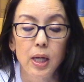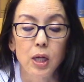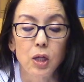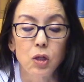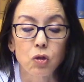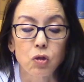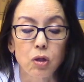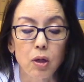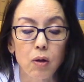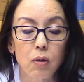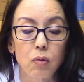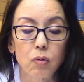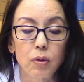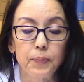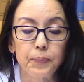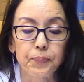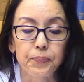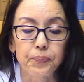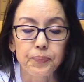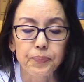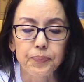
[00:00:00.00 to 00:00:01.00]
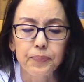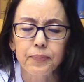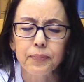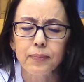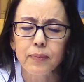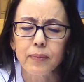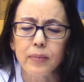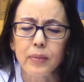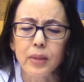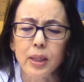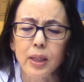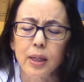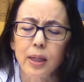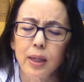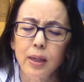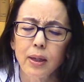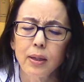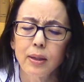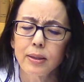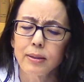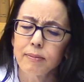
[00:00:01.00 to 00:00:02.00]
So
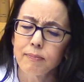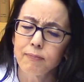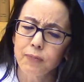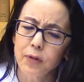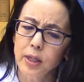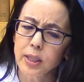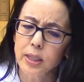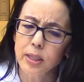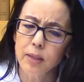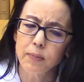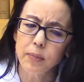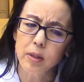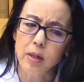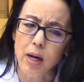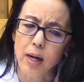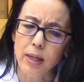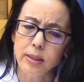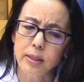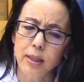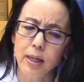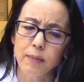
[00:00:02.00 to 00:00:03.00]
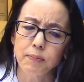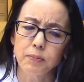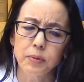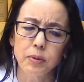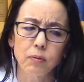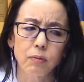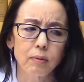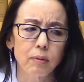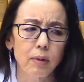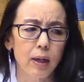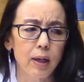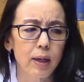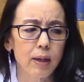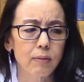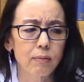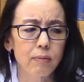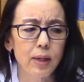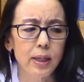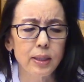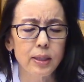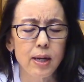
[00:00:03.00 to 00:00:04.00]
very simple concept
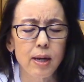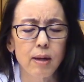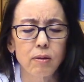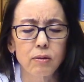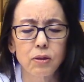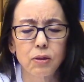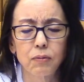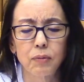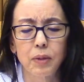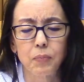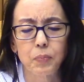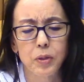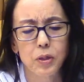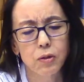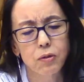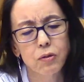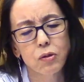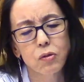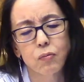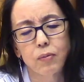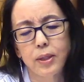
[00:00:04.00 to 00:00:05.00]
right now to reproduce.